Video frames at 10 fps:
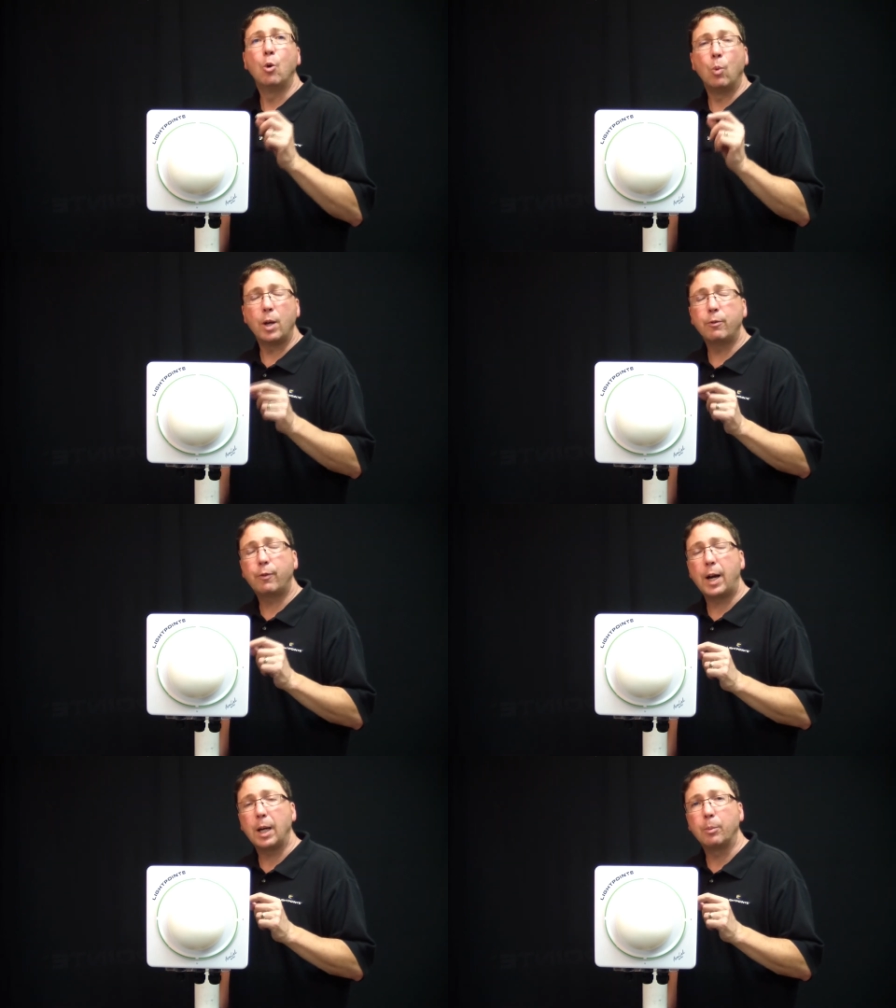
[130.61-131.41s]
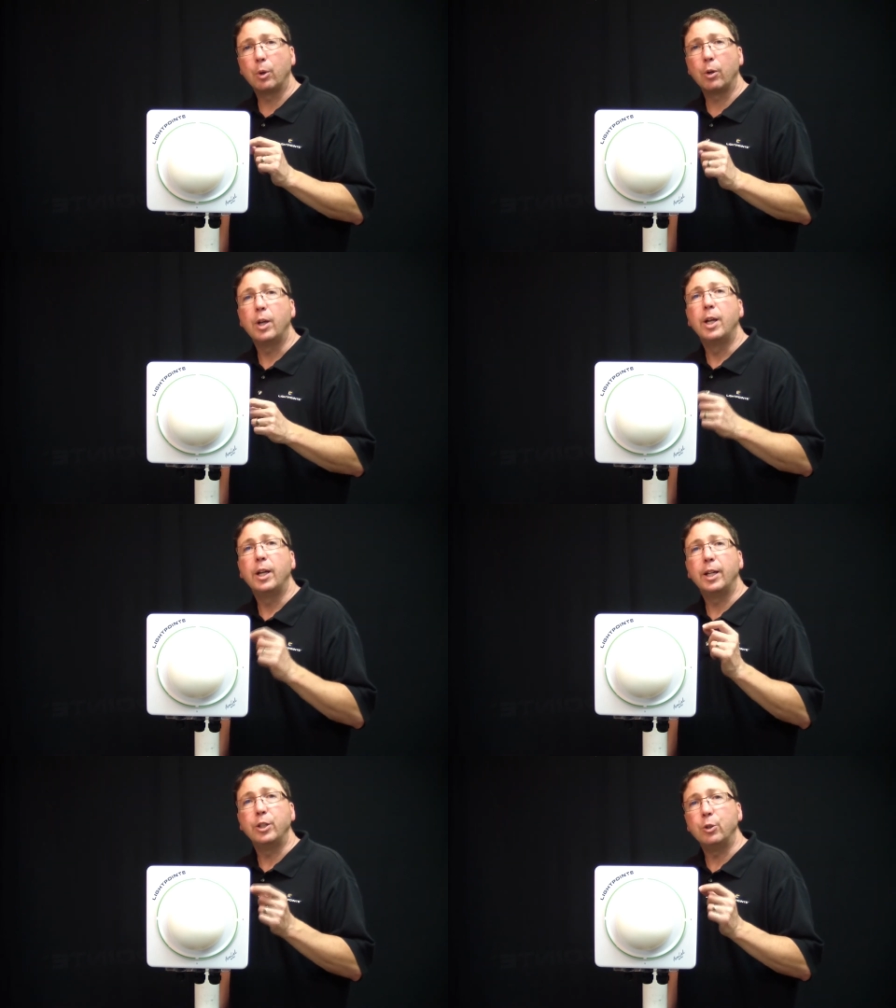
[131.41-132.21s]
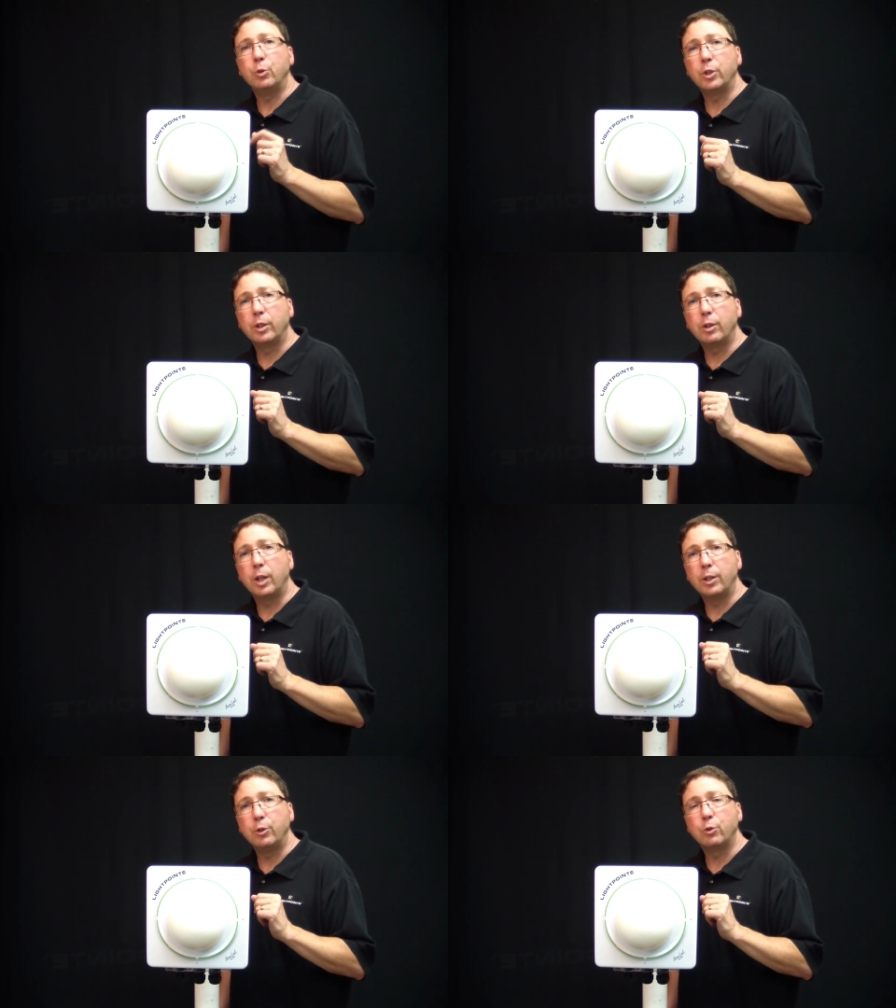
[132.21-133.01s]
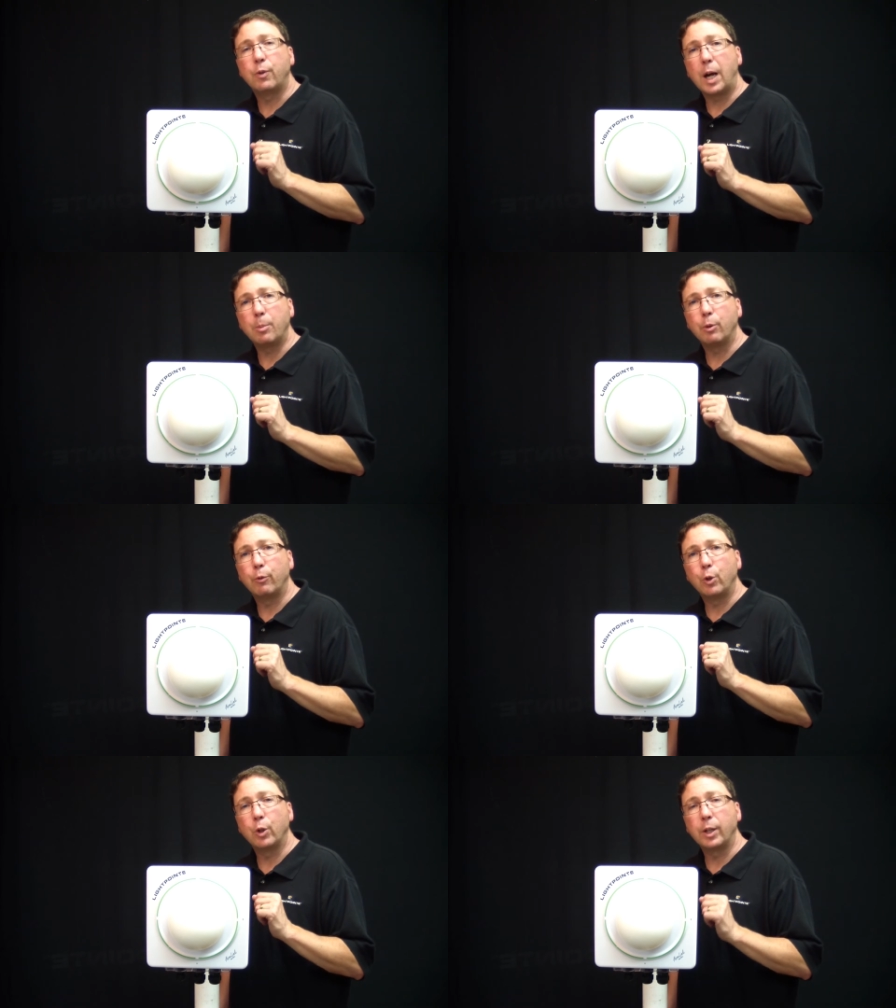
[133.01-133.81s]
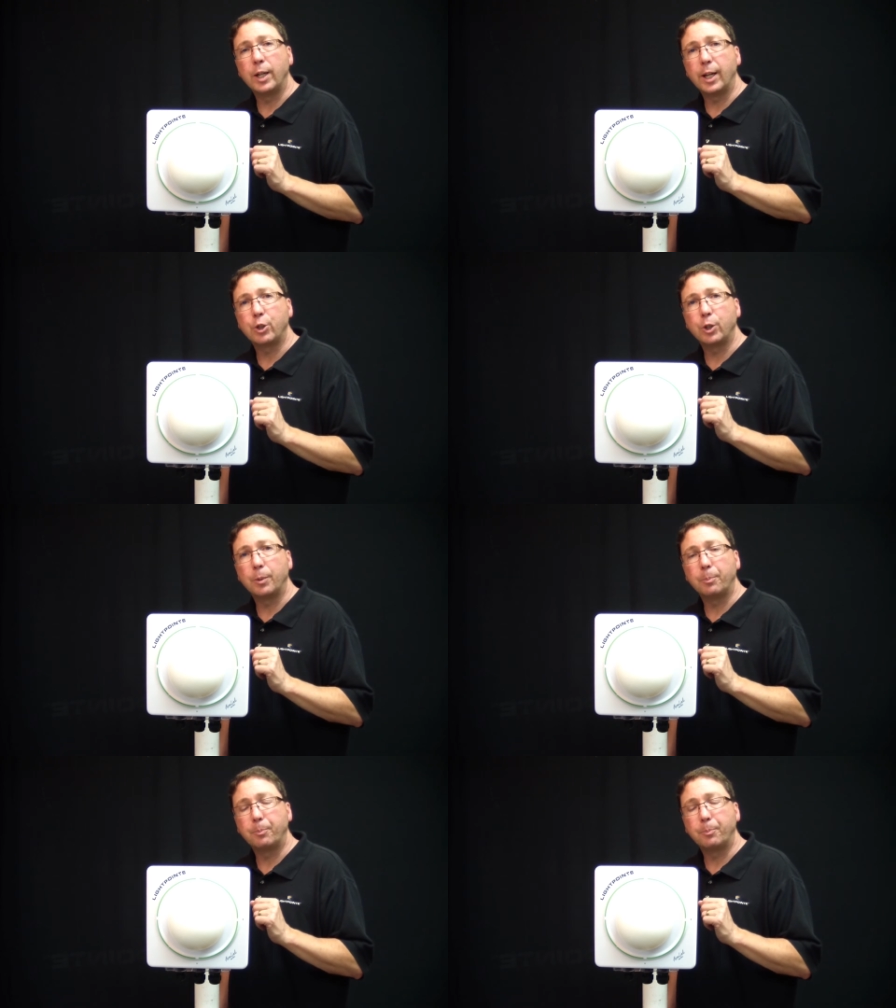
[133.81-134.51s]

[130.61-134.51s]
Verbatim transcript: run fiber, and use it, and use fiber for your connection.